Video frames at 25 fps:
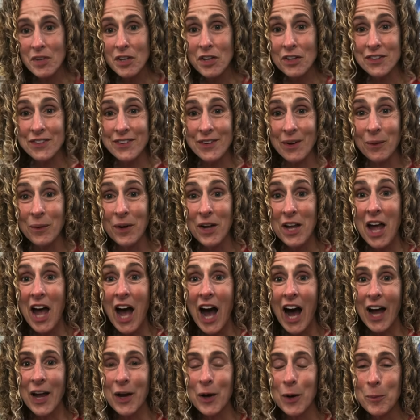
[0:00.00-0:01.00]
So
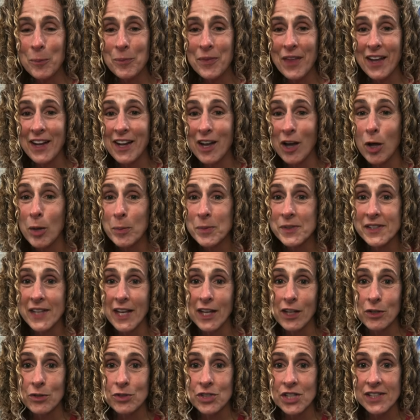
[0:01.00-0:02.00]
I hope that helps.
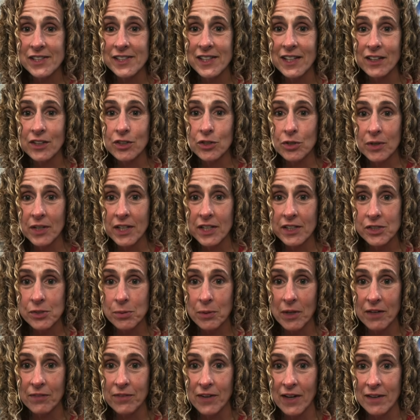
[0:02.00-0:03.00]
Thank you, Jessica. You get a
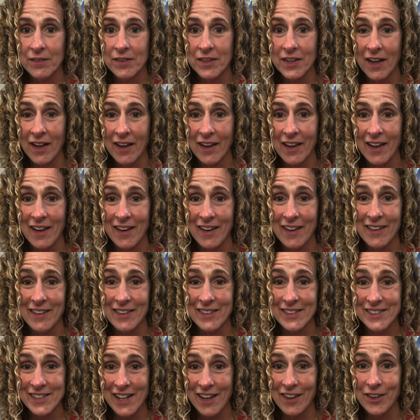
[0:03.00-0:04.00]

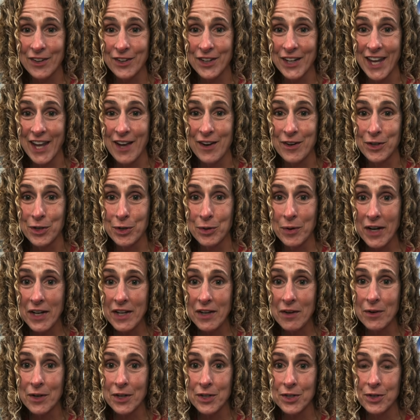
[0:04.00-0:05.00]
$25 account
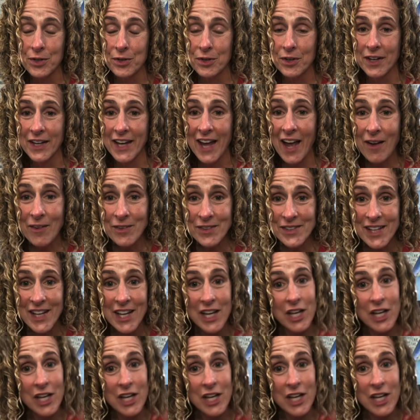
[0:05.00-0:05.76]
credit on your account.